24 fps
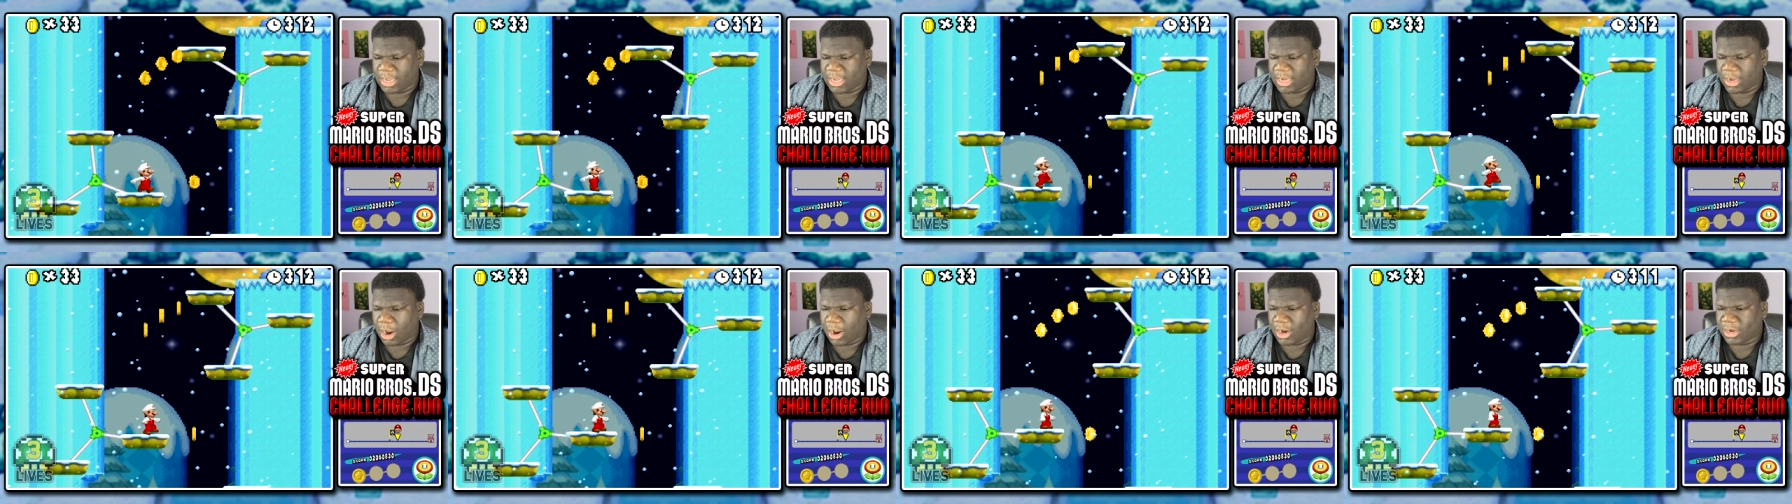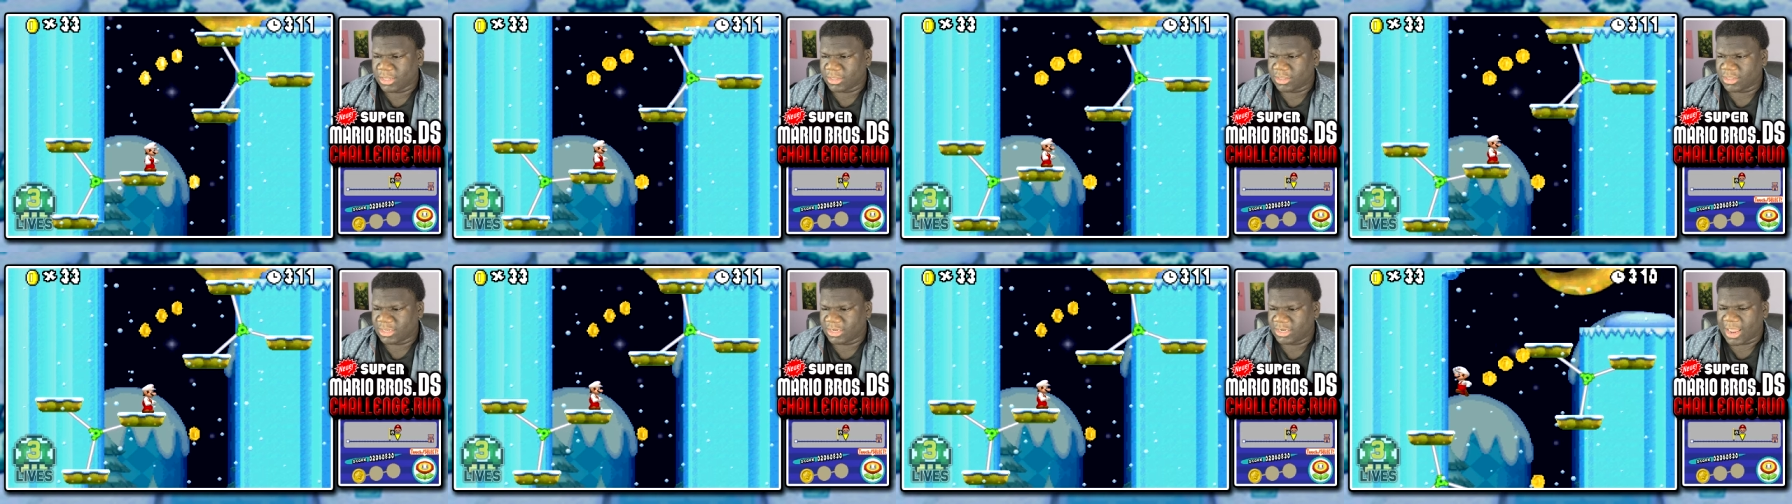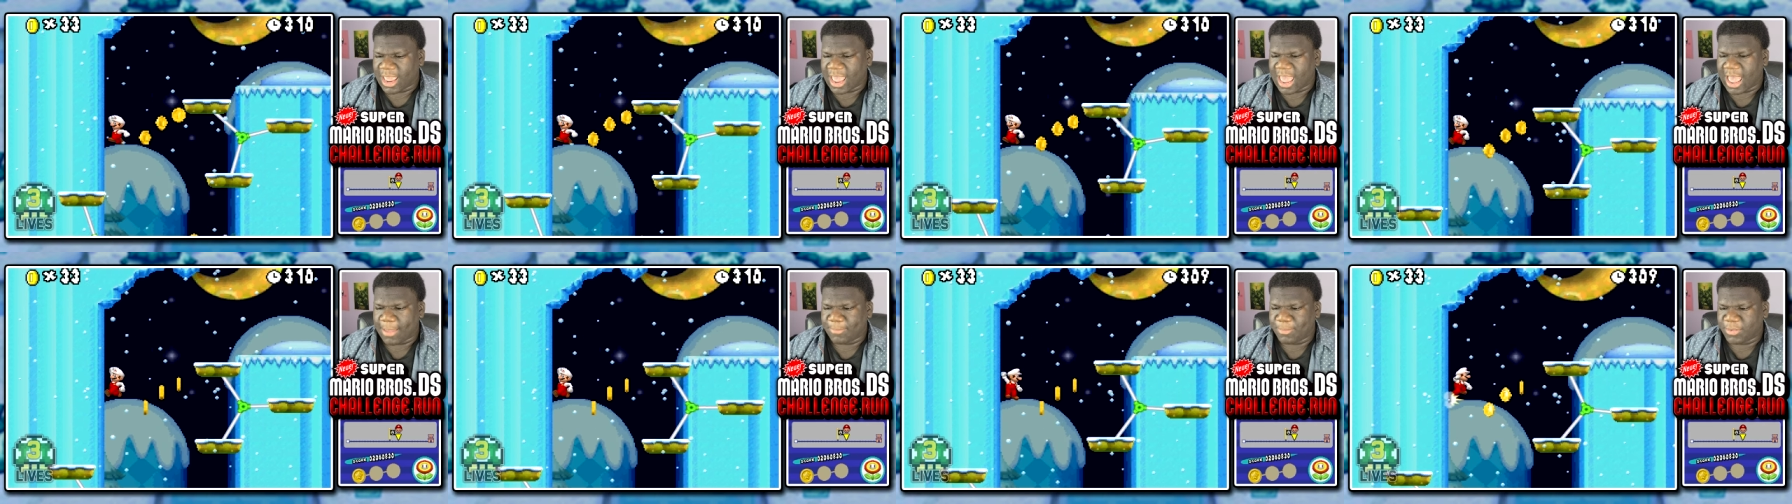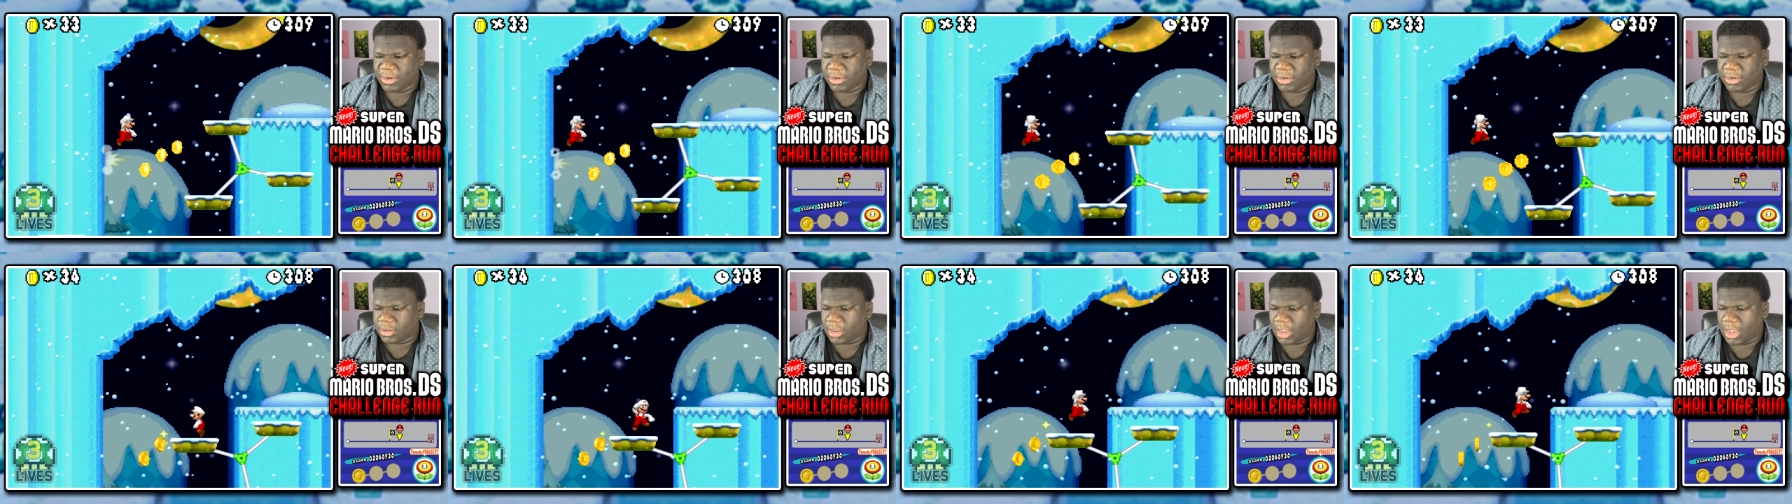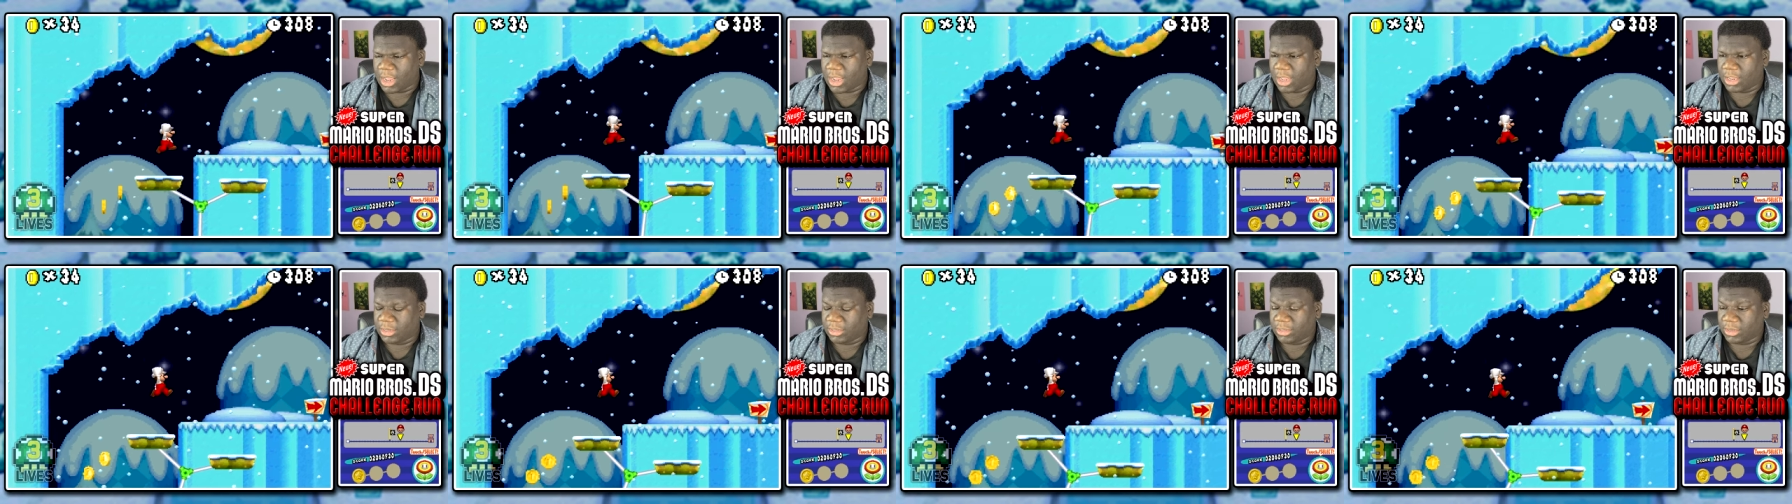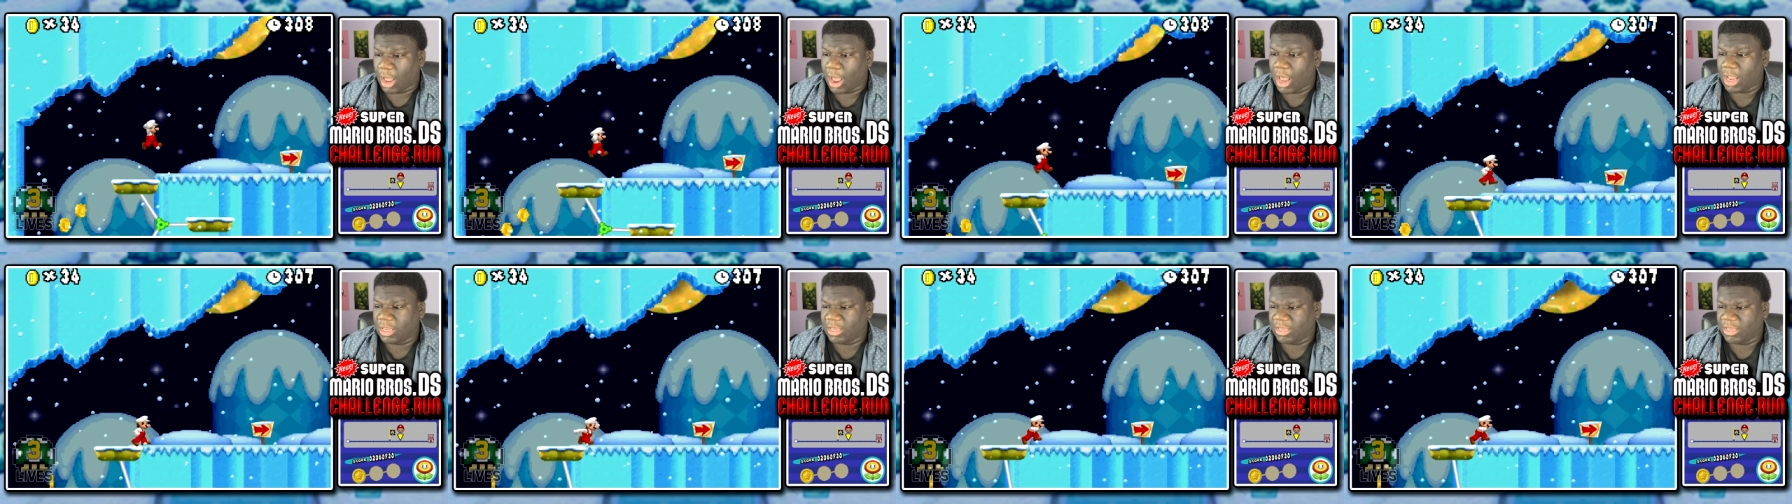it honestly happened a lot